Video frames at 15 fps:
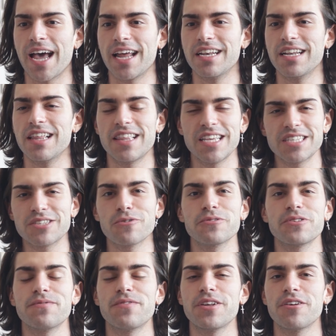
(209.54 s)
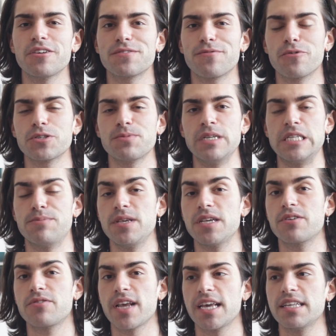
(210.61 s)
and these sorts of videos force me to be
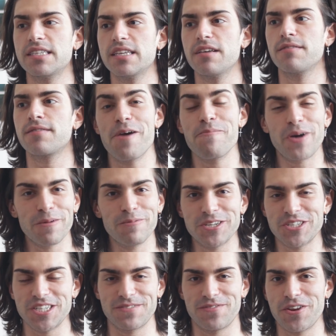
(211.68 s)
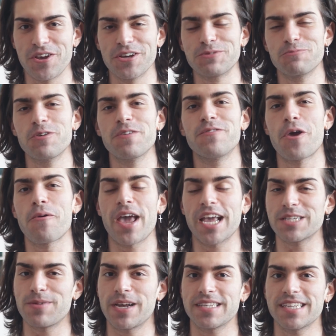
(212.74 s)
creative. I publish these videos with no
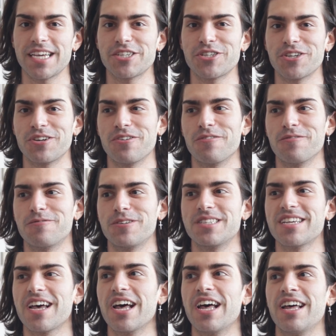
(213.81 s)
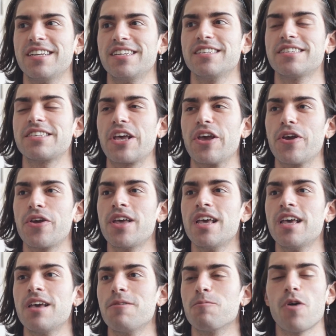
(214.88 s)
expectation of return, so
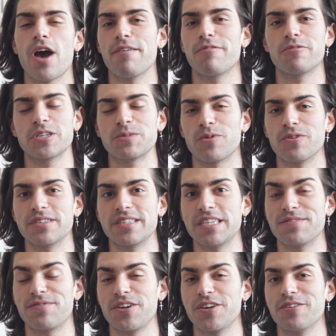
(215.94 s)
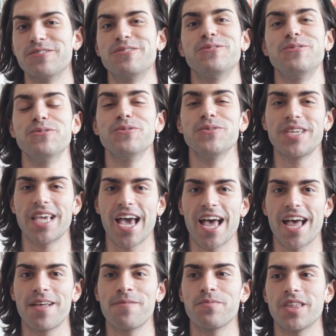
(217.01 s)
whatever response these videos do
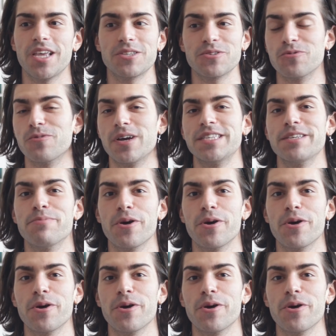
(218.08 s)
get is always a